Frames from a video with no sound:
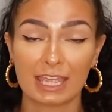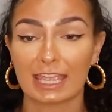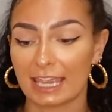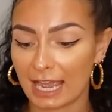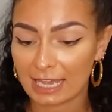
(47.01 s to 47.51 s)

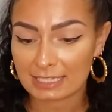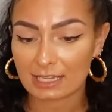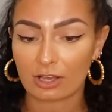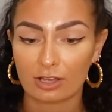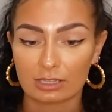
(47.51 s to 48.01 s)
It has
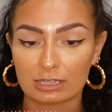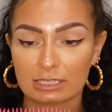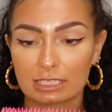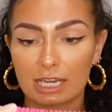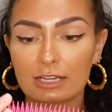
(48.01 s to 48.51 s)

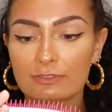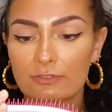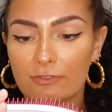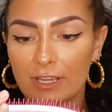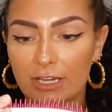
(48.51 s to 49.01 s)
kind of
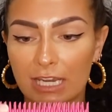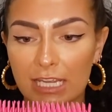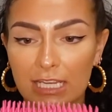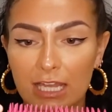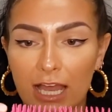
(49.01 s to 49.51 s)

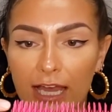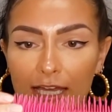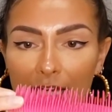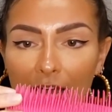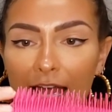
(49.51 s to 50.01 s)
varying
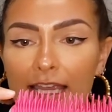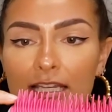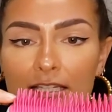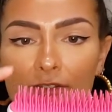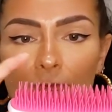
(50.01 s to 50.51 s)

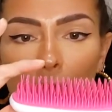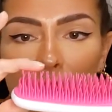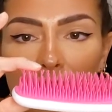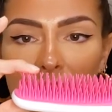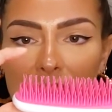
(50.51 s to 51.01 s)
heights for
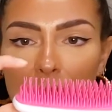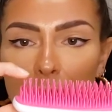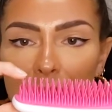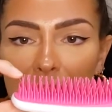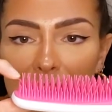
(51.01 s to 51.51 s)
these
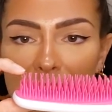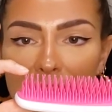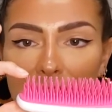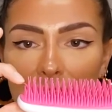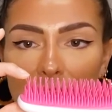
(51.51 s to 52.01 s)

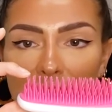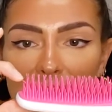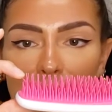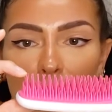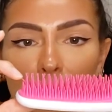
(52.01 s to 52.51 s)
plastic
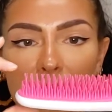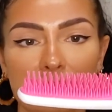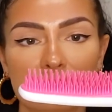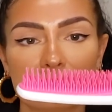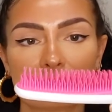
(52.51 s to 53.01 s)
flexible
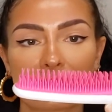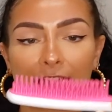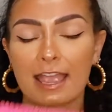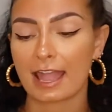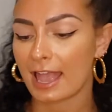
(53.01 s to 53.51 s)
bristles,
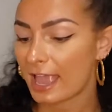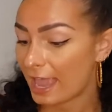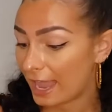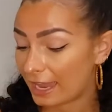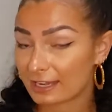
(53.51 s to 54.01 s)

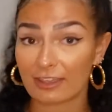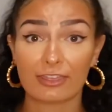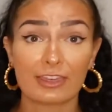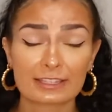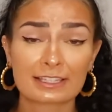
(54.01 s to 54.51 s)
and
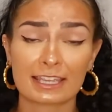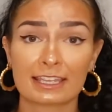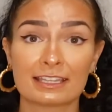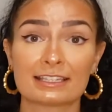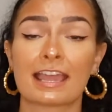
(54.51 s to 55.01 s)
this
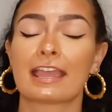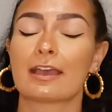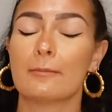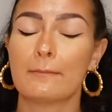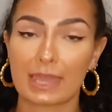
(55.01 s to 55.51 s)
is
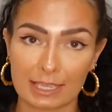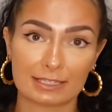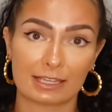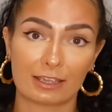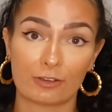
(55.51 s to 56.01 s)

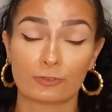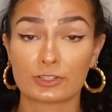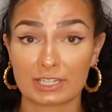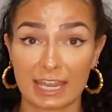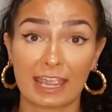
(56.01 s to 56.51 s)
amazing for
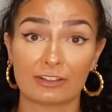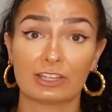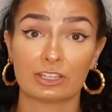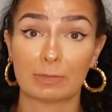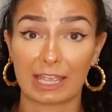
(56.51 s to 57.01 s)

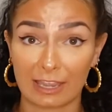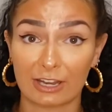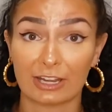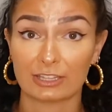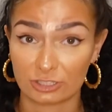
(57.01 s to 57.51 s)
detangling my hair
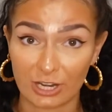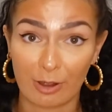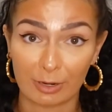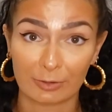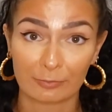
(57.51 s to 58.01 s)
in the
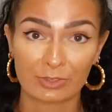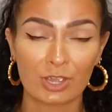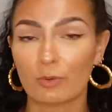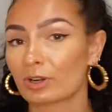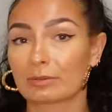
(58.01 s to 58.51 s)
shower.
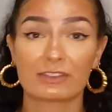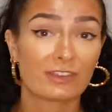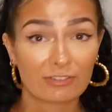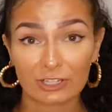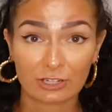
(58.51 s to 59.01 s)
One of my
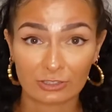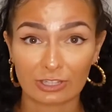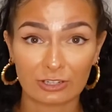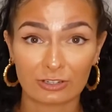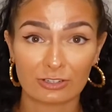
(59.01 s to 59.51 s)
favorite curly
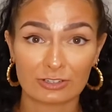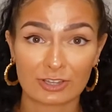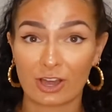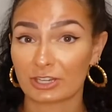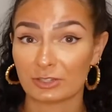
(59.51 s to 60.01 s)
girls
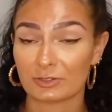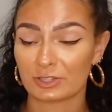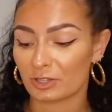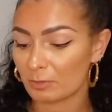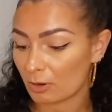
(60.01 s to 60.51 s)
on
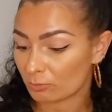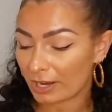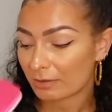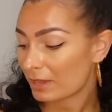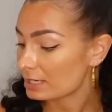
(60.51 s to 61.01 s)
YouTube
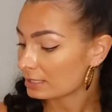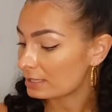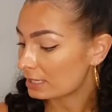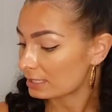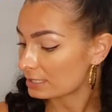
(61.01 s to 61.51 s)
recommended
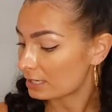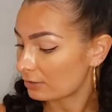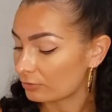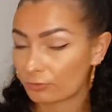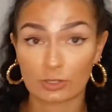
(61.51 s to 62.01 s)
this
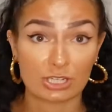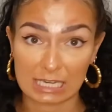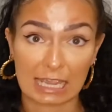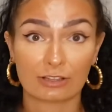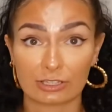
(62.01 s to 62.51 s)
for
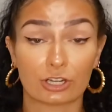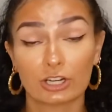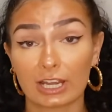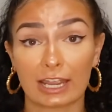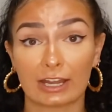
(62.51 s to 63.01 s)
detangling her
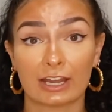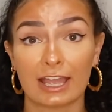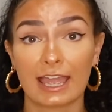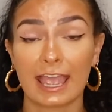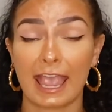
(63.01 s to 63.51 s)
hair,
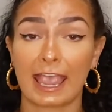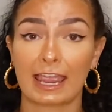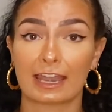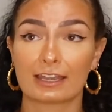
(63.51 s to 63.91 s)
and